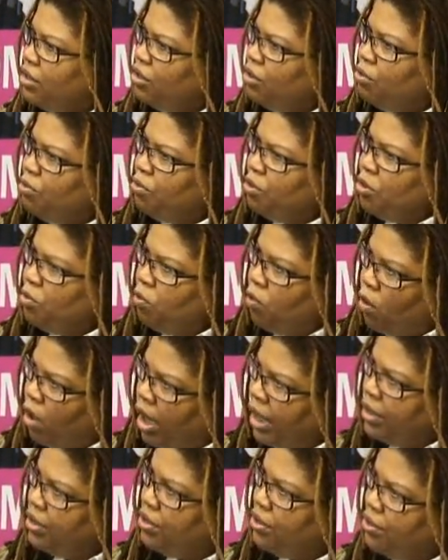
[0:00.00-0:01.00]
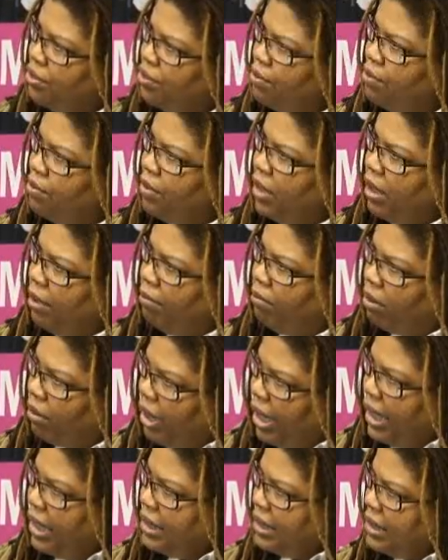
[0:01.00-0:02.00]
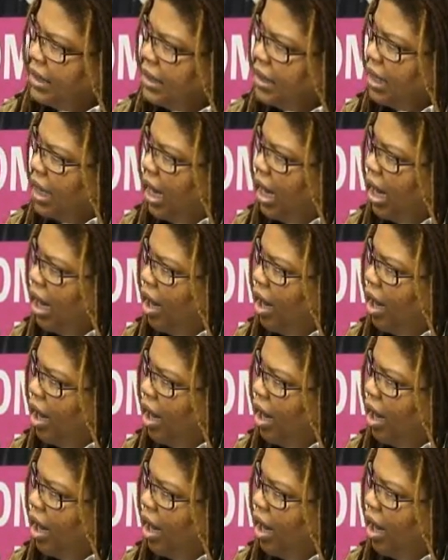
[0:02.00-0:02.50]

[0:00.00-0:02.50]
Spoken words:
you want to embrace